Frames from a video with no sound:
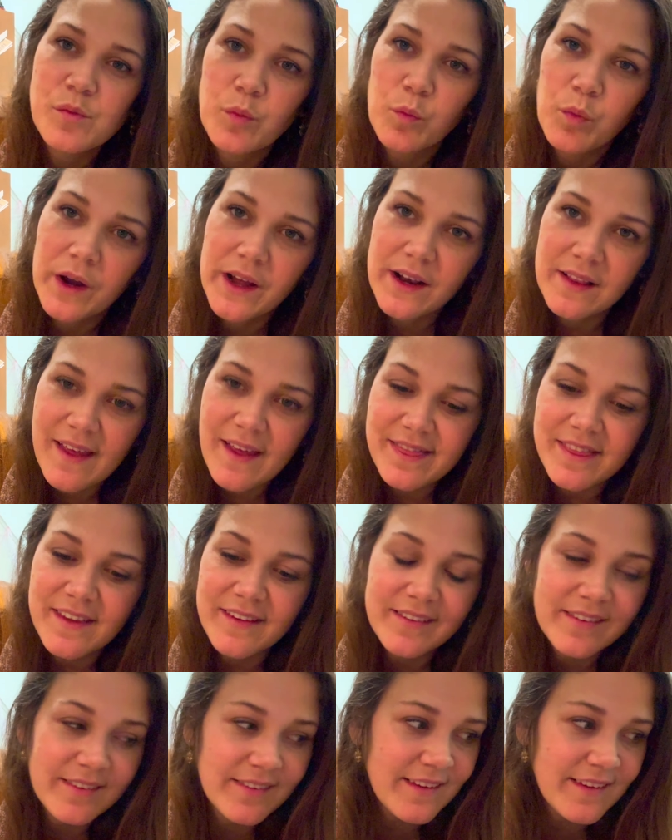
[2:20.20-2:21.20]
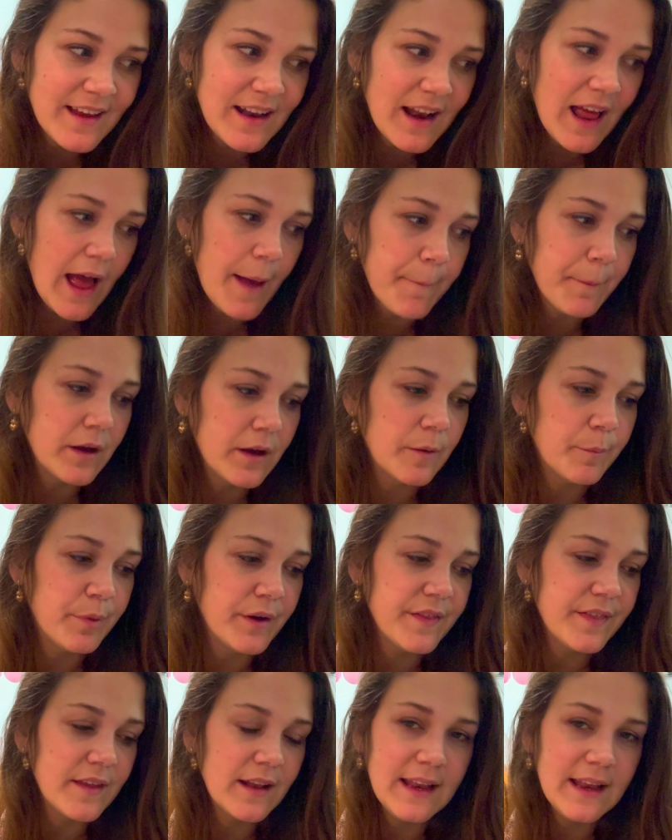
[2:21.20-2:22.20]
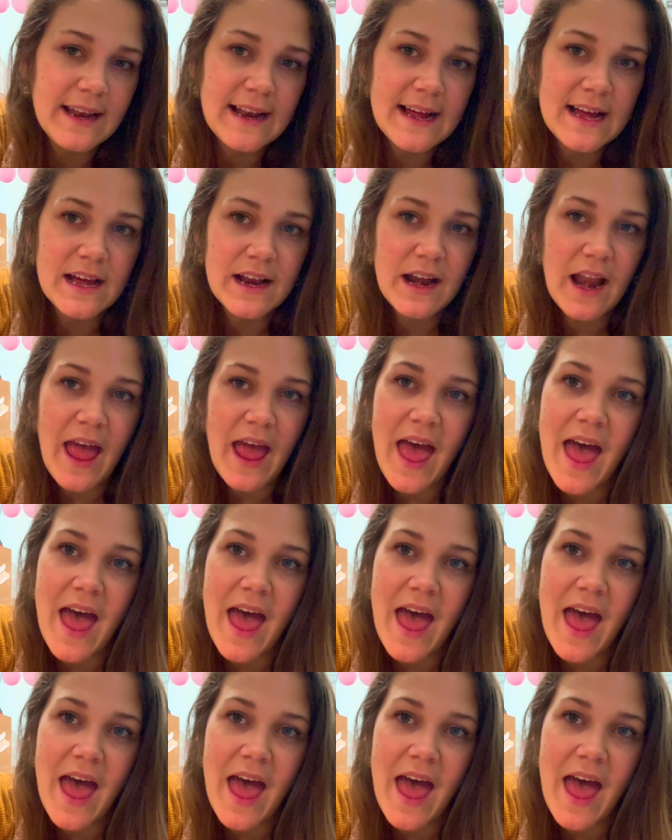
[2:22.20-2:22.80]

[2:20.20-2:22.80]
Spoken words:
We're gonna let this sit. I'm gonna put the lid on,